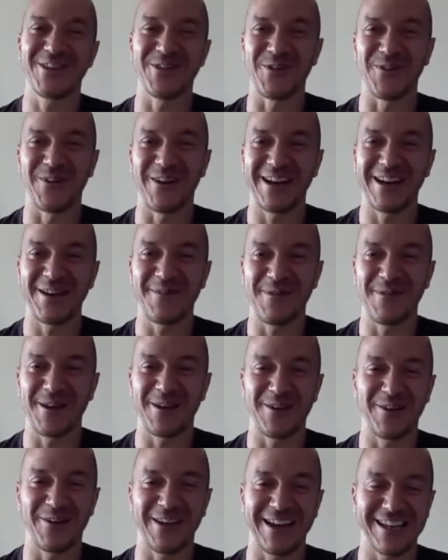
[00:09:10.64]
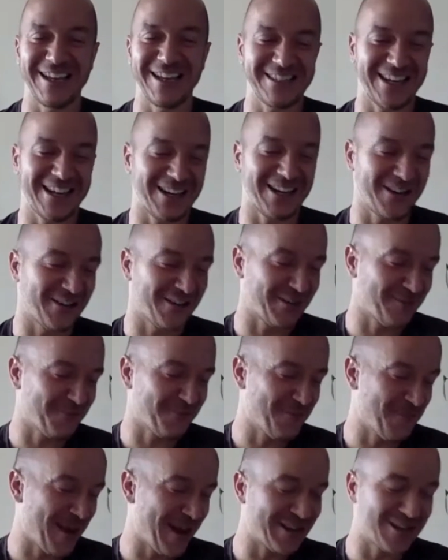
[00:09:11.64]
though, right? I mean, you guys kind of
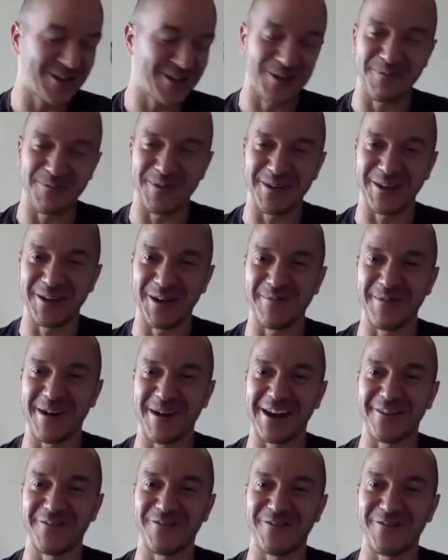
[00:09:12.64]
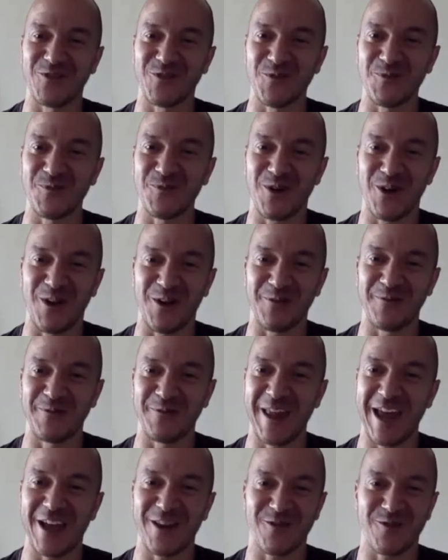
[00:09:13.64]
made something come out of a Zoom call
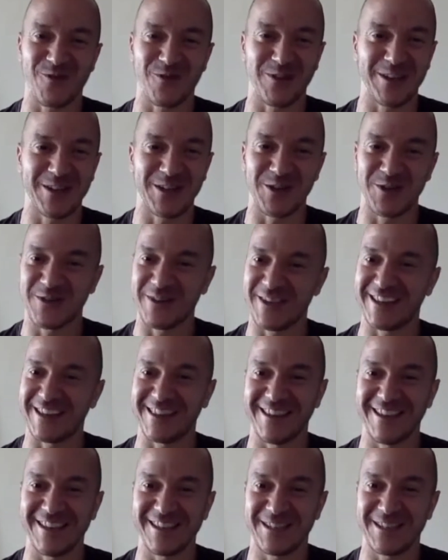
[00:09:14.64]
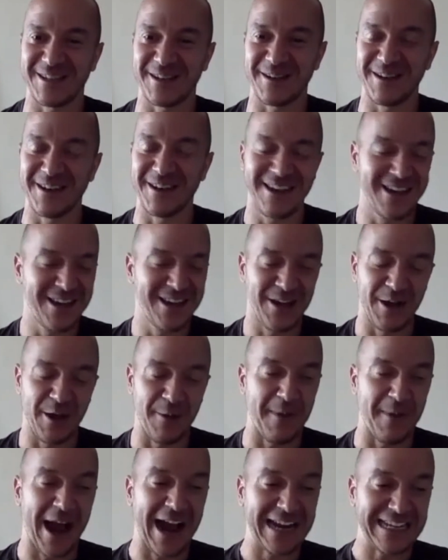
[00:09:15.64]
naturally, just like this, and
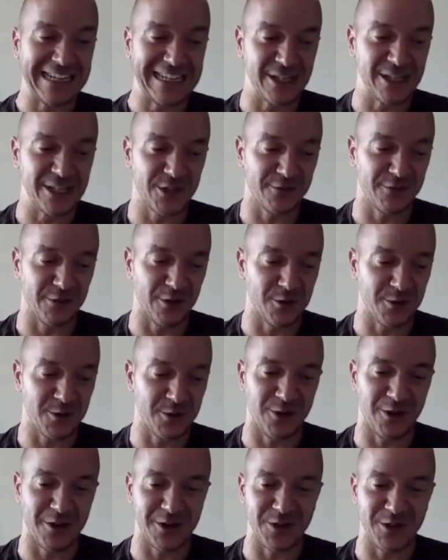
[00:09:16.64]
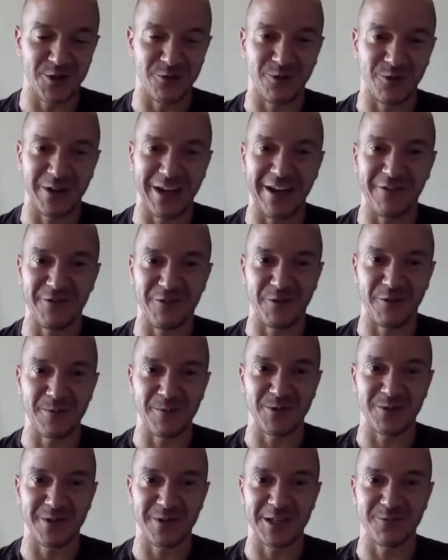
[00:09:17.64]
ideas flow so long as you run after them.
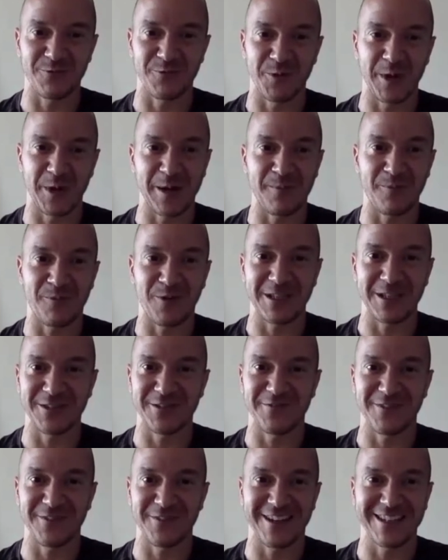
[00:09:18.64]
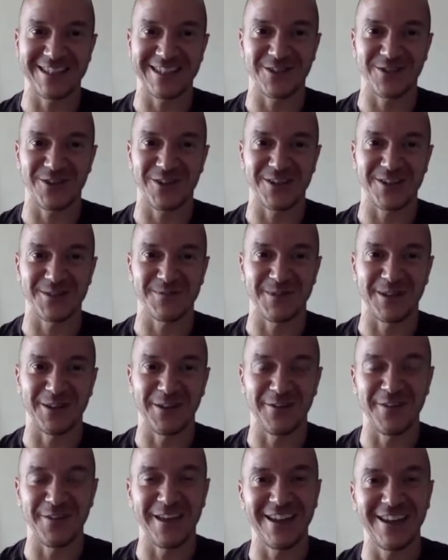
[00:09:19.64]
So that's pretty impressive, guys. That's awesome. I
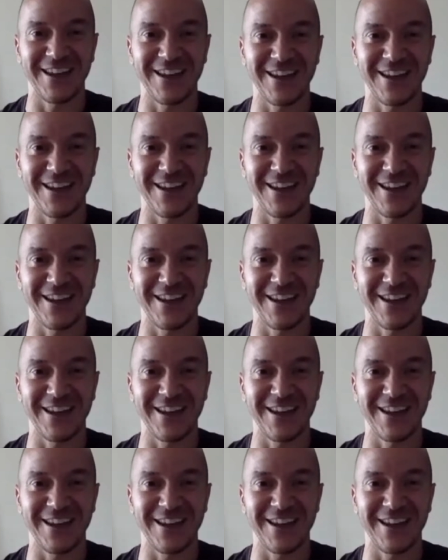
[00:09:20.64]
love that.